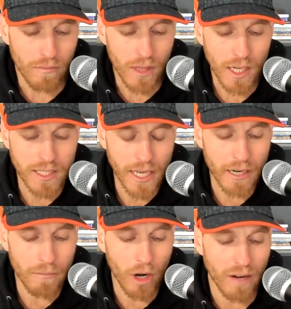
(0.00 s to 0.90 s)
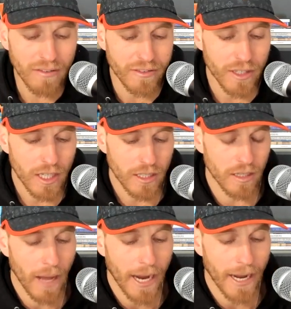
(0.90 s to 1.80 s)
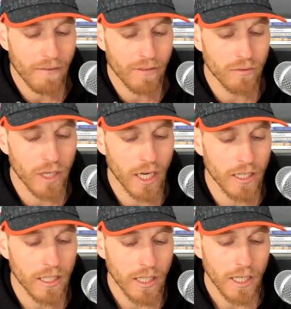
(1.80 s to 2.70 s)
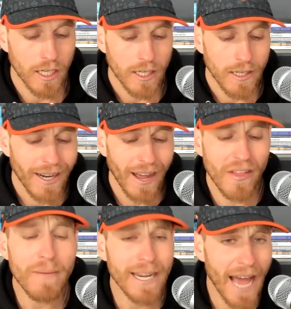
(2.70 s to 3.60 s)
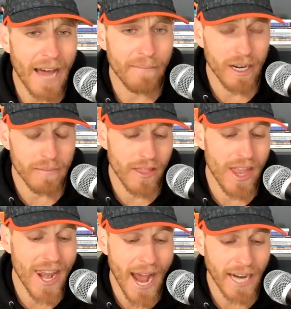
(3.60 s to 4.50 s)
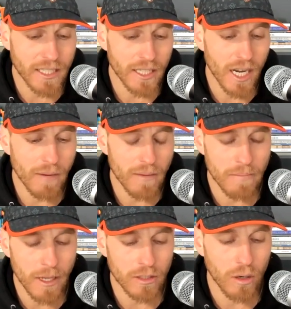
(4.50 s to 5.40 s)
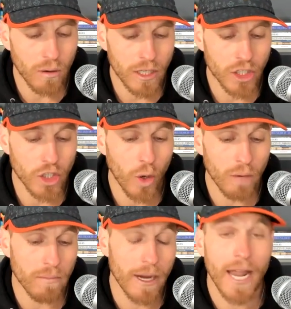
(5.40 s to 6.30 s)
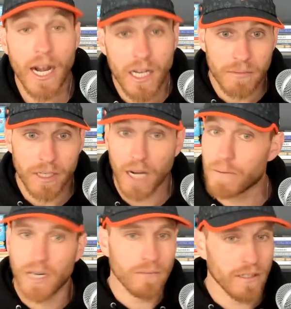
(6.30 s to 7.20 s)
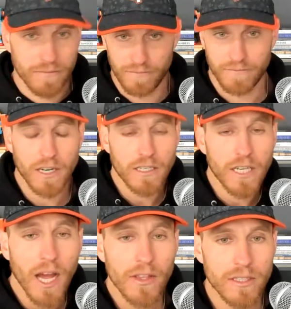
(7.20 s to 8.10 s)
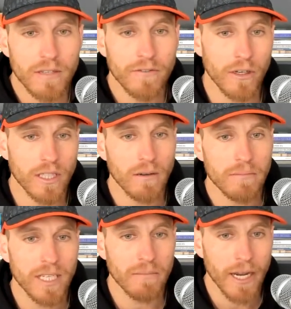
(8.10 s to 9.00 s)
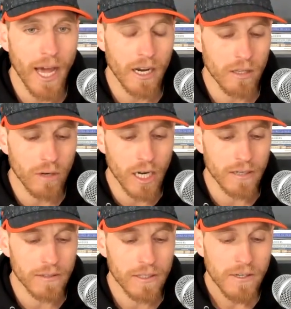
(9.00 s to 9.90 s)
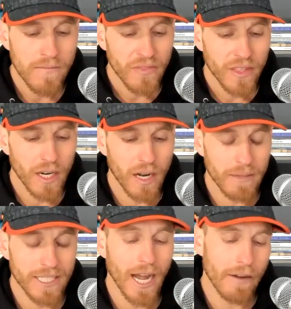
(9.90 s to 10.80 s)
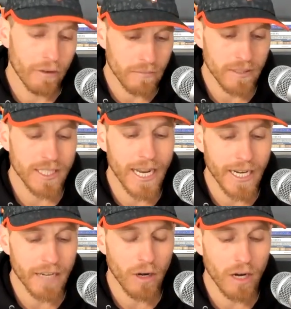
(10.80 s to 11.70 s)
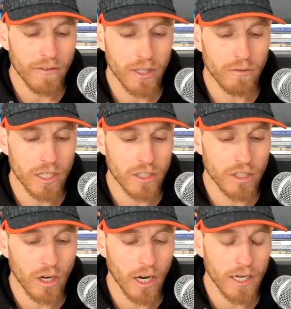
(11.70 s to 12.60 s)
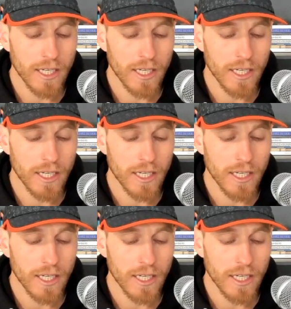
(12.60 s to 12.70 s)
send him off to the back half of the run. I think my dad might have been the next to come up. I'm not totally sure, but my dad comes up and I'm like, fuck yeah, this is the first time I'm seeing my dad on the run, aside from sending him off on the run start.